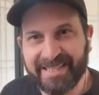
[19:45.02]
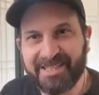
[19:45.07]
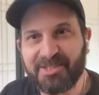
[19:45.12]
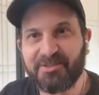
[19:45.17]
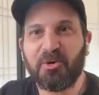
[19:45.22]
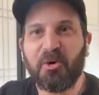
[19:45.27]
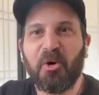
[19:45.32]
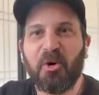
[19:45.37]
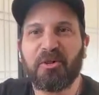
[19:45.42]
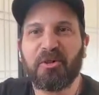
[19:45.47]
I
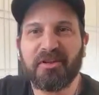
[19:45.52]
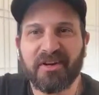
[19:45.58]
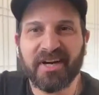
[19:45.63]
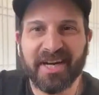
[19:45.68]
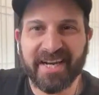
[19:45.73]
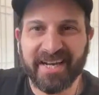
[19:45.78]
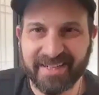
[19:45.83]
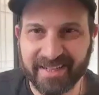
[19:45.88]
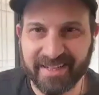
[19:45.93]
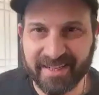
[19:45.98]
need to hold
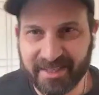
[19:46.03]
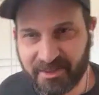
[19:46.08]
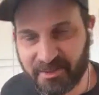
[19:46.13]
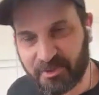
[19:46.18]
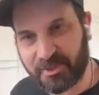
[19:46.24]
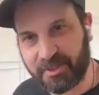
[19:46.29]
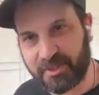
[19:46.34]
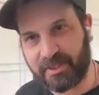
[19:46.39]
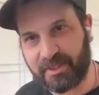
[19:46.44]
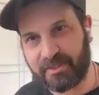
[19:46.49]
their hand,
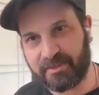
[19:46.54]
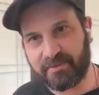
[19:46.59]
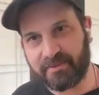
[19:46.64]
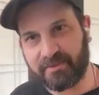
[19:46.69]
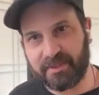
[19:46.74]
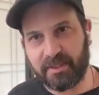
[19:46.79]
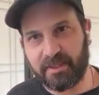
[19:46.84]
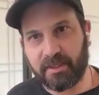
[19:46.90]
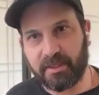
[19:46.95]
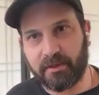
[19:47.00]
like this.
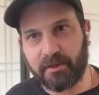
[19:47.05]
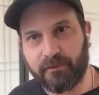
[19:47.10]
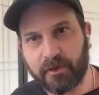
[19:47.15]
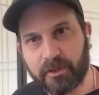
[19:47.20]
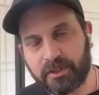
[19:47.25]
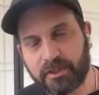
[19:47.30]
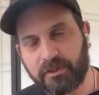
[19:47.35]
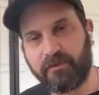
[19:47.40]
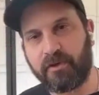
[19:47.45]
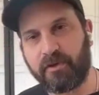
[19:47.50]

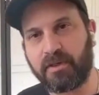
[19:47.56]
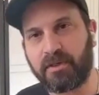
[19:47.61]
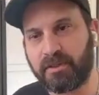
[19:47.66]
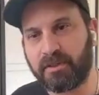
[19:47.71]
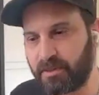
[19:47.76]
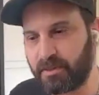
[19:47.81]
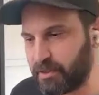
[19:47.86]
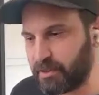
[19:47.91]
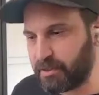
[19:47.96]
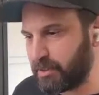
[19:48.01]
First of
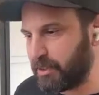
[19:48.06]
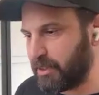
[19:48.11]
all,